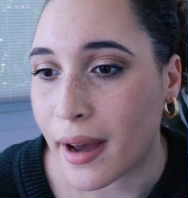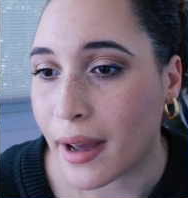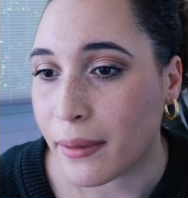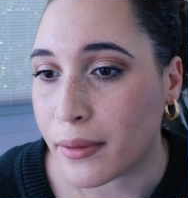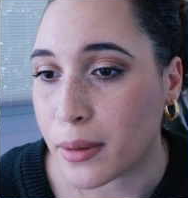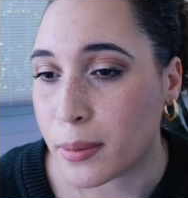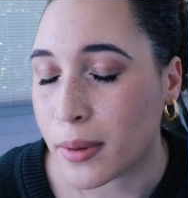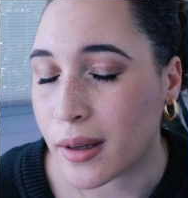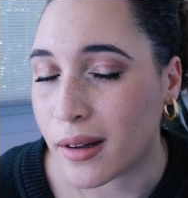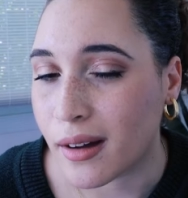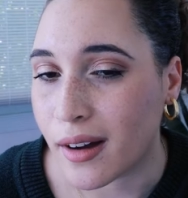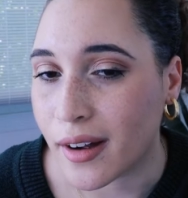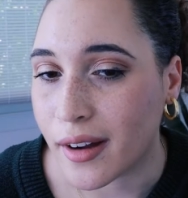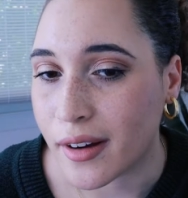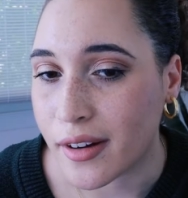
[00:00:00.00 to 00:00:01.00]
I would put
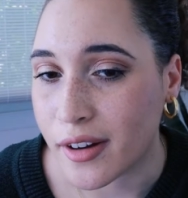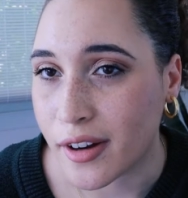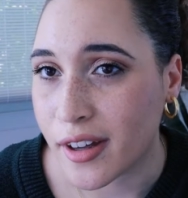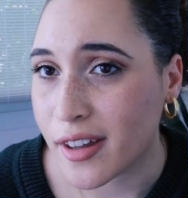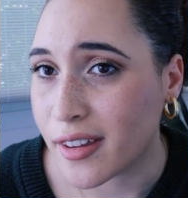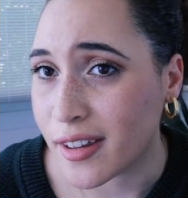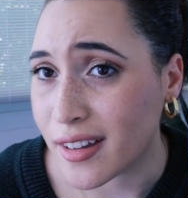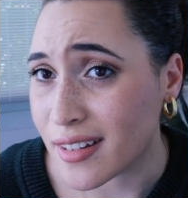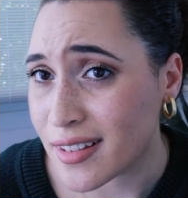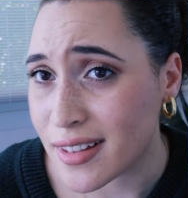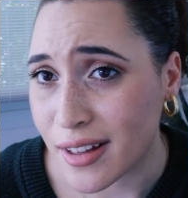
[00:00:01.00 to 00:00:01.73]
on your hit list.